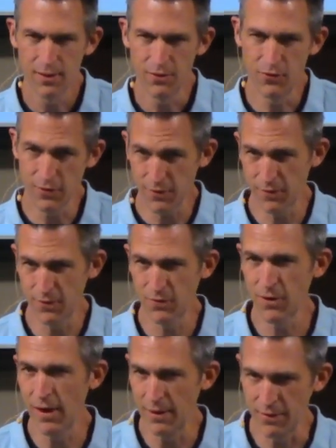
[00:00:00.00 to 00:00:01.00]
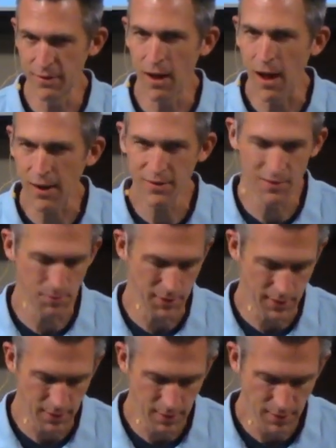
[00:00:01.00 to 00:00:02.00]
Jesus is trying to talk to
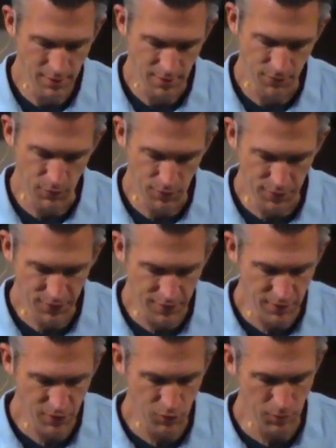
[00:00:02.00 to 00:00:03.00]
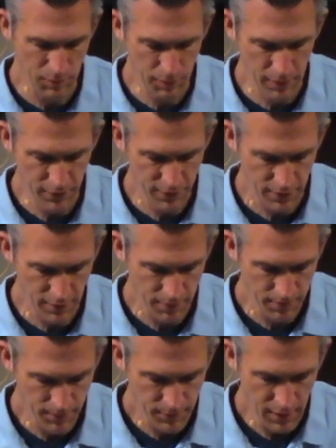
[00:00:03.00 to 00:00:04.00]
me if you're listening to him in person.
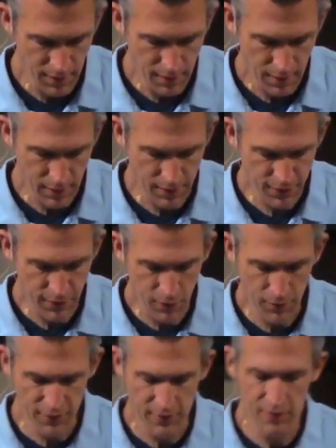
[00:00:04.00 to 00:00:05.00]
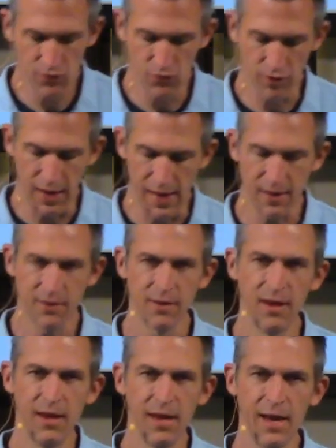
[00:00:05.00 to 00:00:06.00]
And so it's indirect.
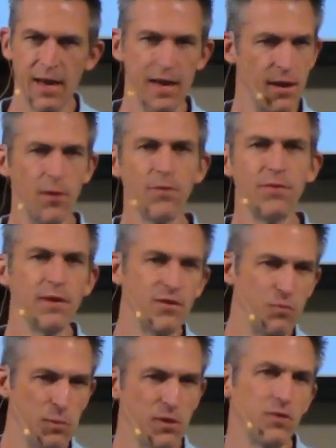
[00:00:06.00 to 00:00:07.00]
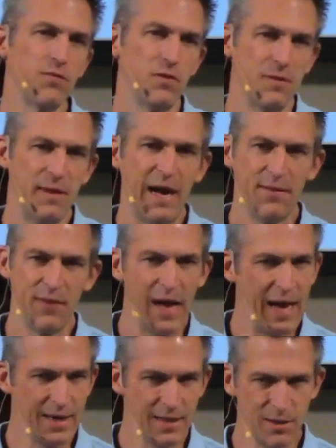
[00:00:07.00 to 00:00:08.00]
Another thing that's beautiful about
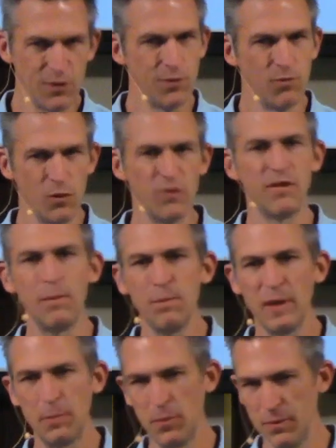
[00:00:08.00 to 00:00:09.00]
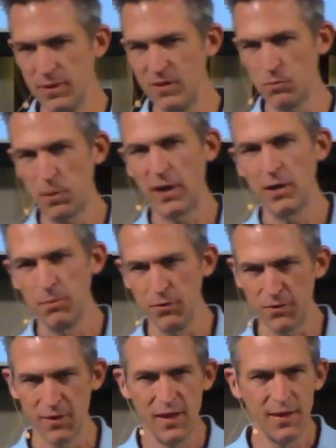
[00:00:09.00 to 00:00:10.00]
that is for some people, these
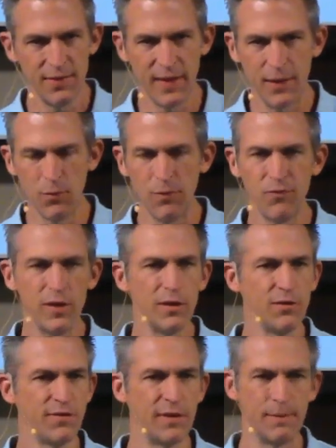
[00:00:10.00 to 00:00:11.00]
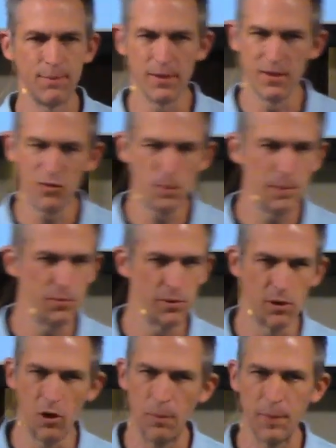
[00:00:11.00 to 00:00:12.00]
parables, they reveal something. These people
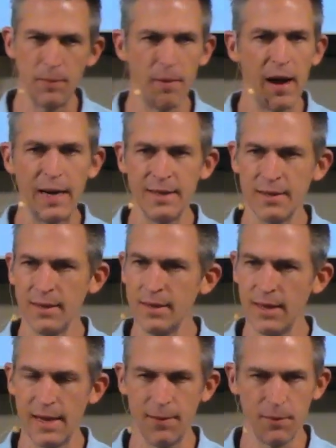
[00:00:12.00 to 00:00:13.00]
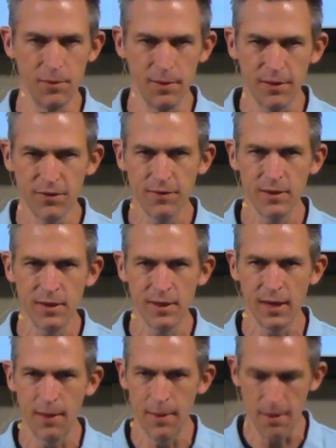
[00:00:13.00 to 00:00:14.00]
are open-minded and they're
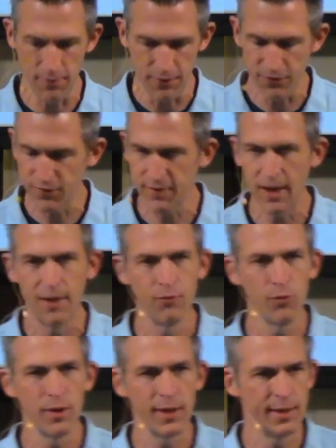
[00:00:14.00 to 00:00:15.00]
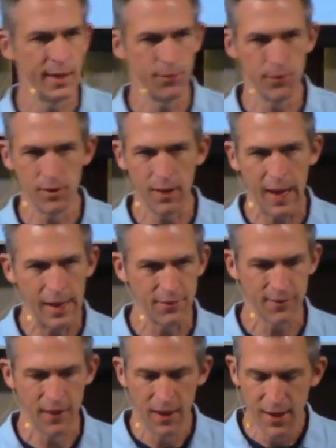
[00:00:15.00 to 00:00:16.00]
listening and they're discovering and they
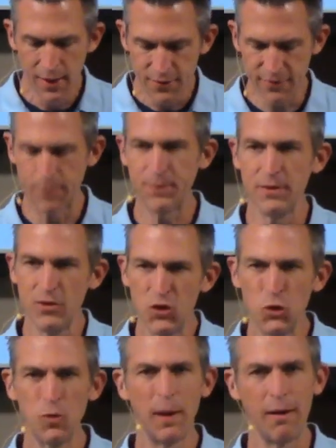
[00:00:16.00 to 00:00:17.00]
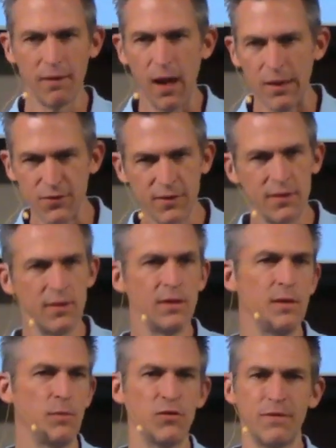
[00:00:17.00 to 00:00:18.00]
realize something new about God's
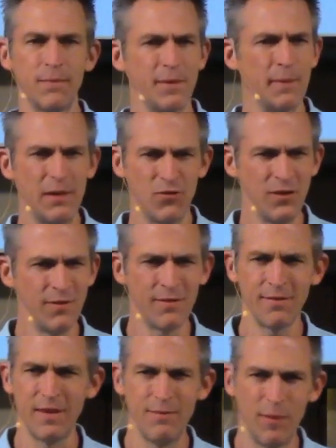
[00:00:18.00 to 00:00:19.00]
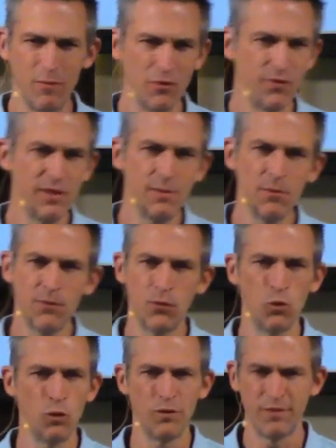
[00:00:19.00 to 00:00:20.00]
kingdom or something about Jesus that they've never seen
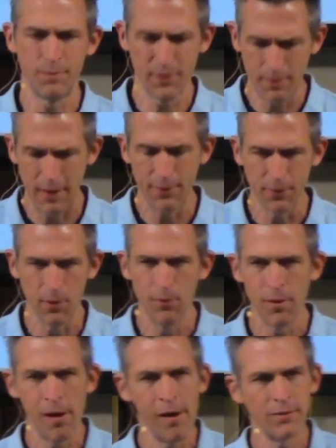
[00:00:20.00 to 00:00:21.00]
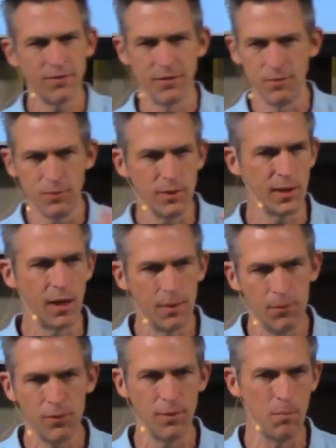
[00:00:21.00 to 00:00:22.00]
before or something about their own hearts and they're really
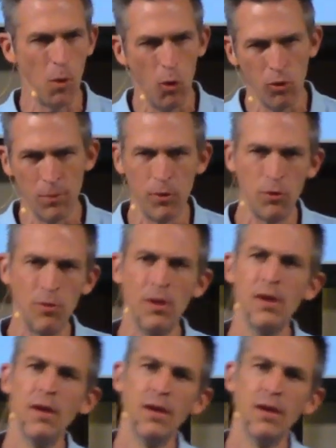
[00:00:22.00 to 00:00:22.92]
humble and moldable.